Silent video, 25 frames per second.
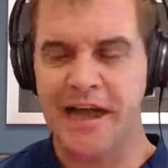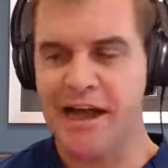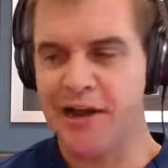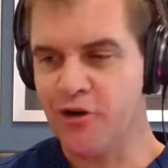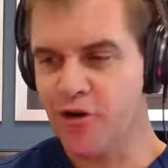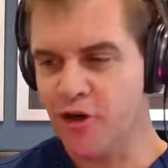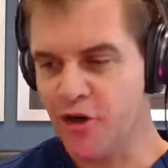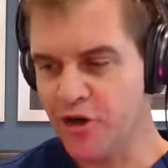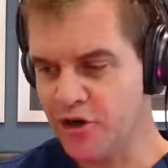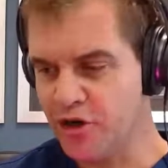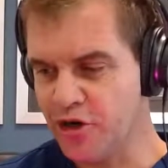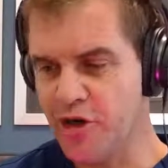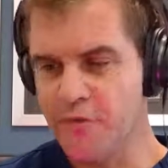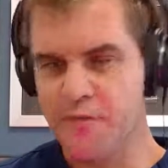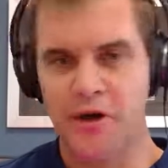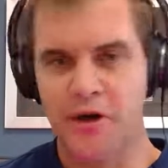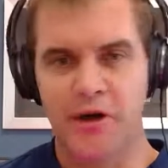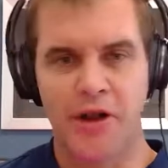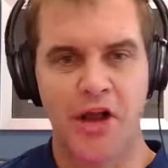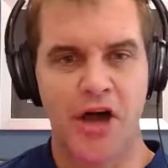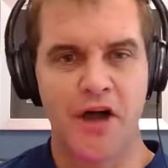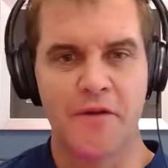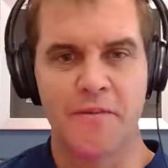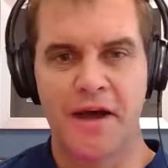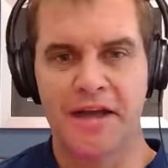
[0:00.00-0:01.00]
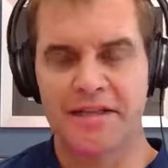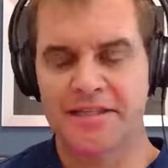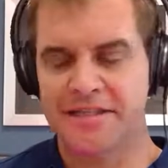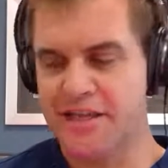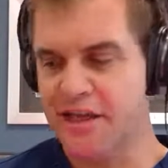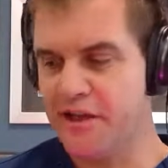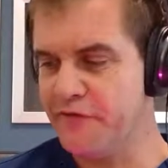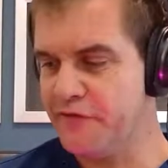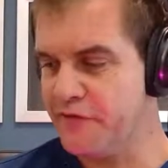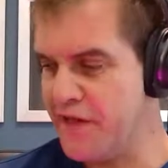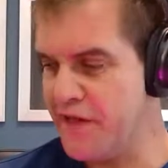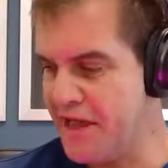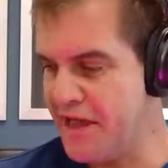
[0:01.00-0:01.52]
I can't go below
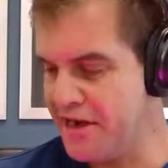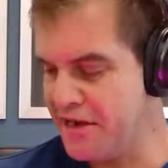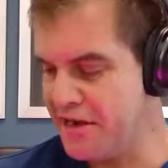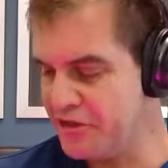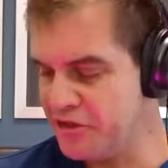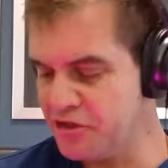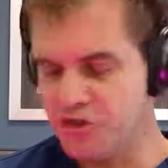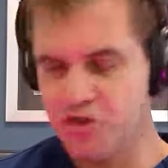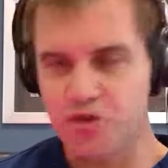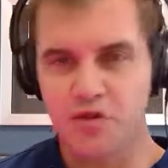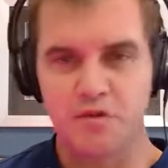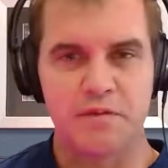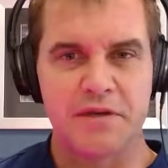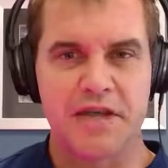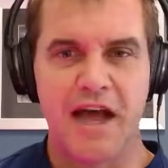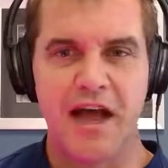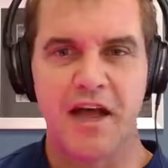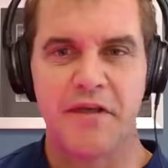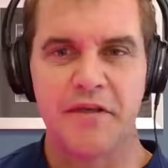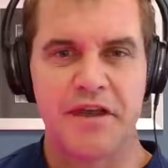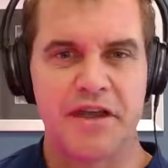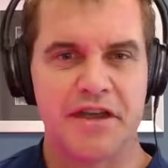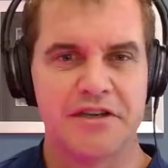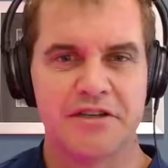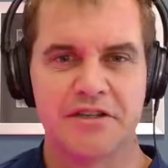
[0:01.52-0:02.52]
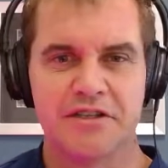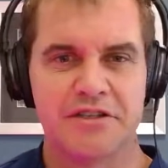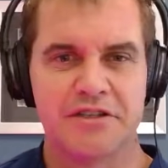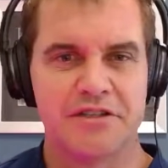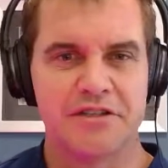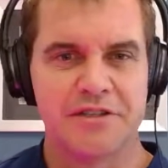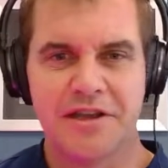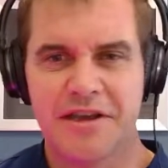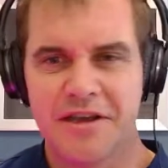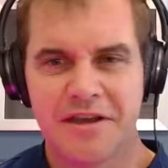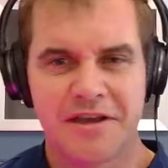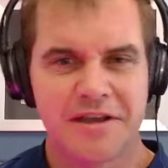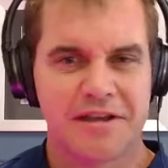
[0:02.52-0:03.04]
myself and stoop down there and just
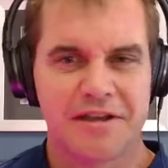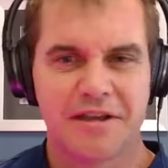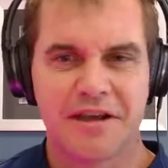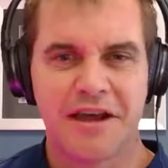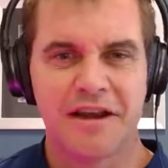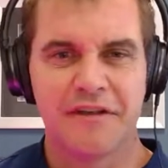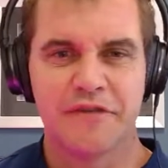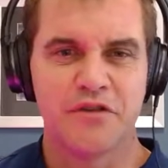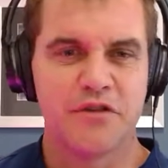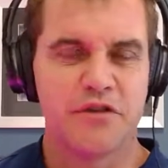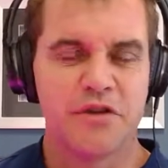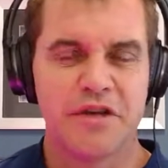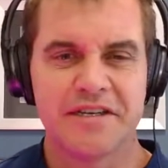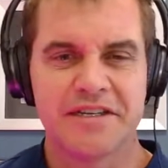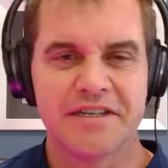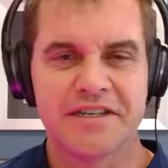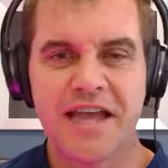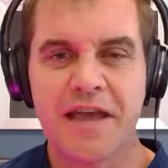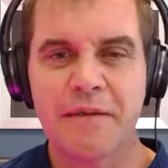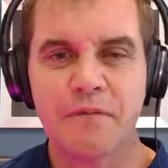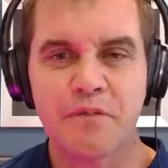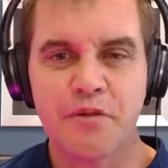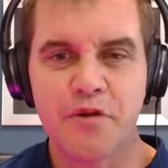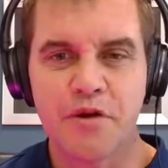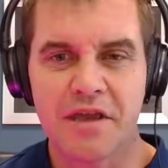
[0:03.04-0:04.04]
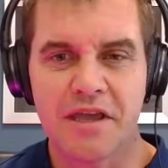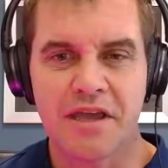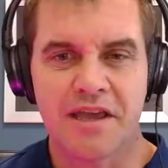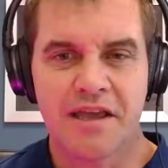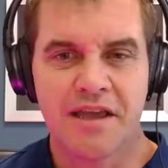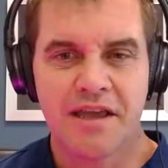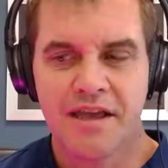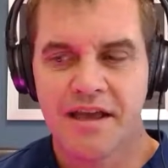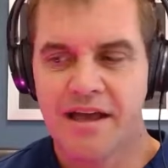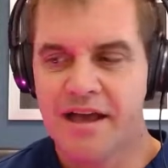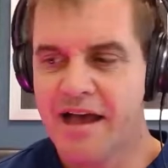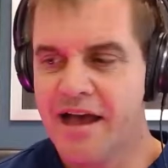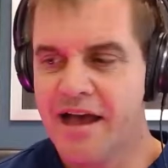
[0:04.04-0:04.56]
kind of do a temporary